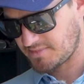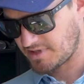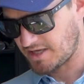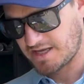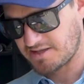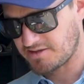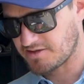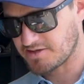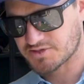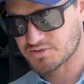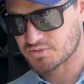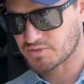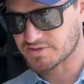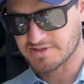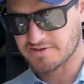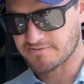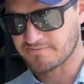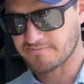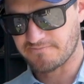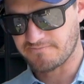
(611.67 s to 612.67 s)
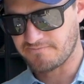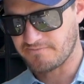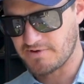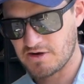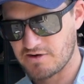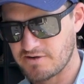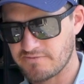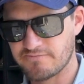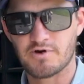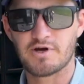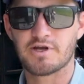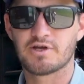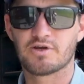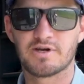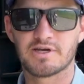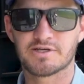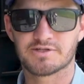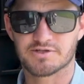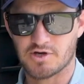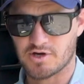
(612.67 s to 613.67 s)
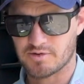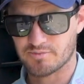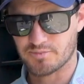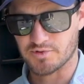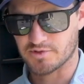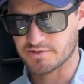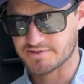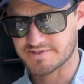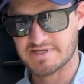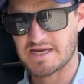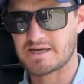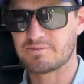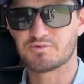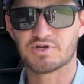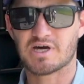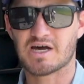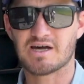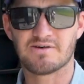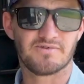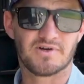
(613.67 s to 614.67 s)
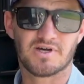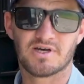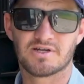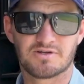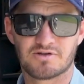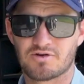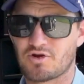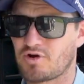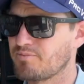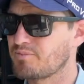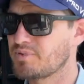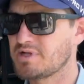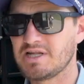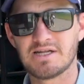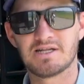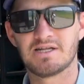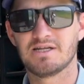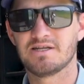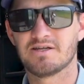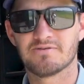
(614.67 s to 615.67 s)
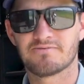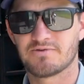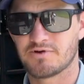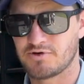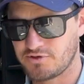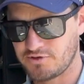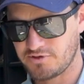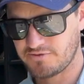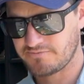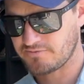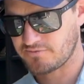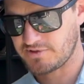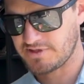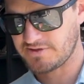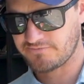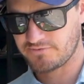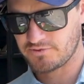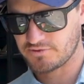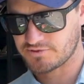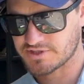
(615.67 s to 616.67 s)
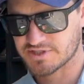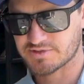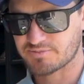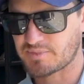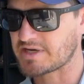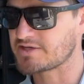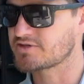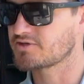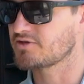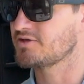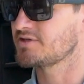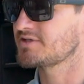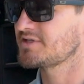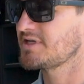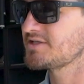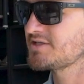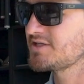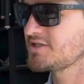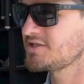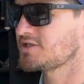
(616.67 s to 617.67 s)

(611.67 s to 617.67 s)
And this was a very, very good example. Same driver, completely different review just based on a setting